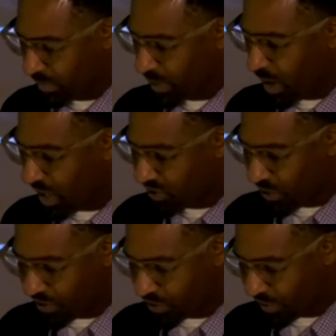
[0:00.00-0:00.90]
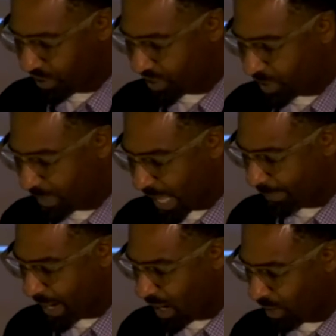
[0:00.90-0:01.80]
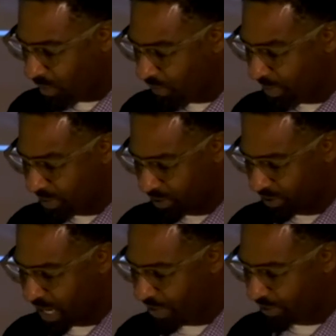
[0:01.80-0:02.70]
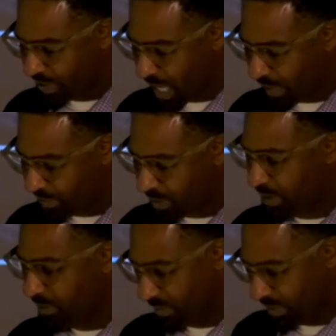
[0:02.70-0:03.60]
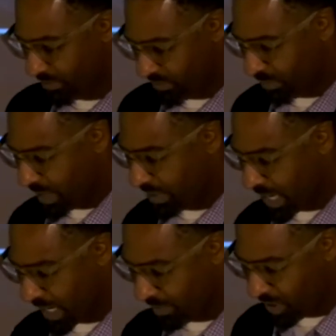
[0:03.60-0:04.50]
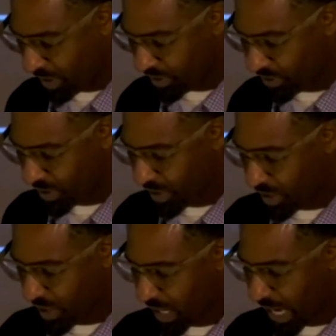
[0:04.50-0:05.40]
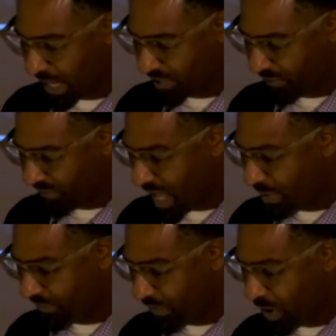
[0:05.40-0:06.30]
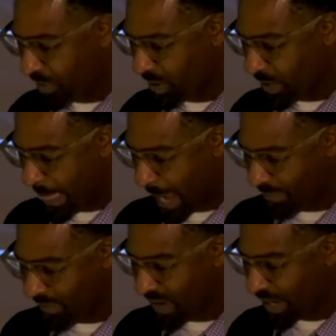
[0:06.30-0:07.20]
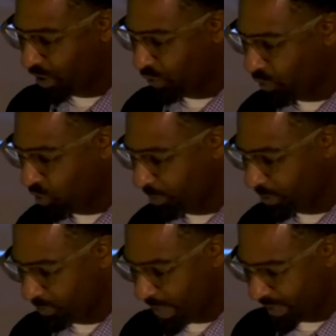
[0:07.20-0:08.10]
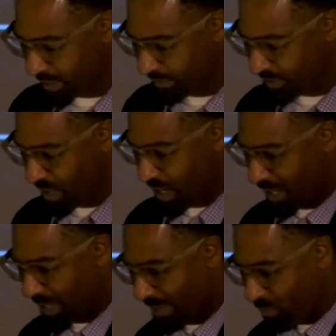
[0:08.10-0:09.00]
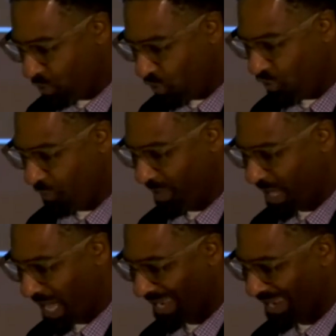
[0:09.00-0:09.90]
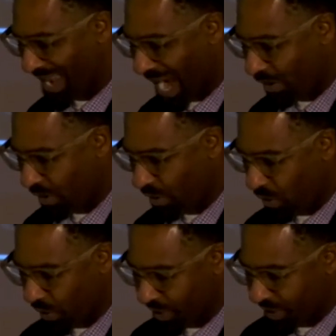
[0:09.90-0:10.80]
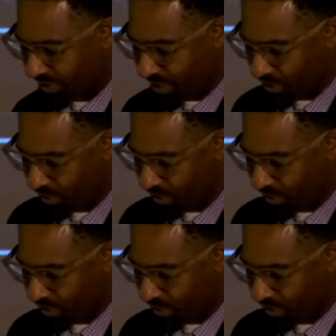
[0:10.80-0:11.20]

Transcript: Also, historians of the Black Power movement, such as Heather Thompson and Donna Murch and Ashley Farmer, have provided crucial perspectives that move beyond narrow organizational